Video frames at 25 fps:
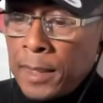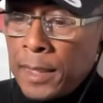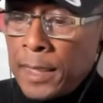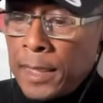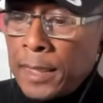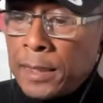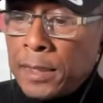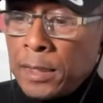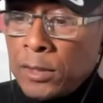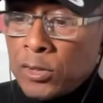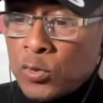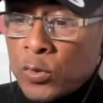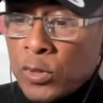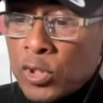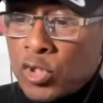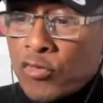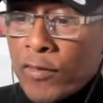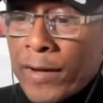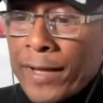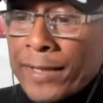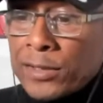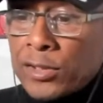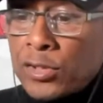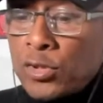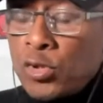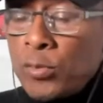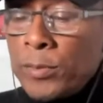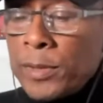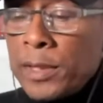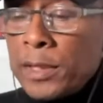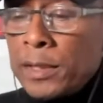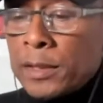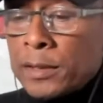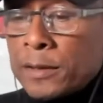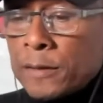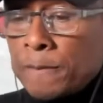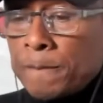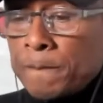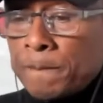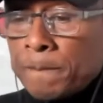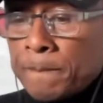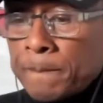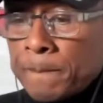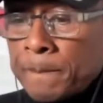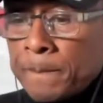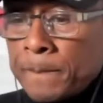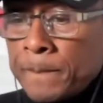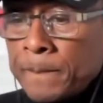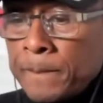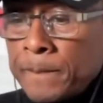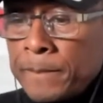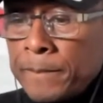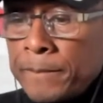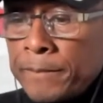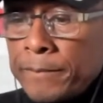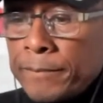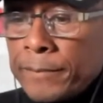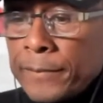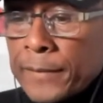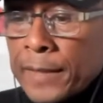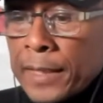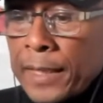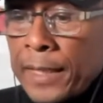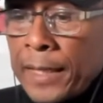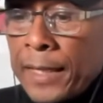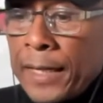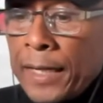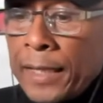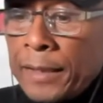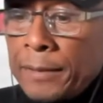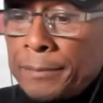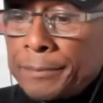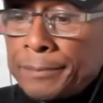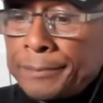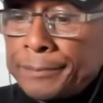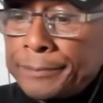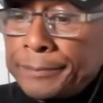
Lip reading: He deals with transhumanism. All right.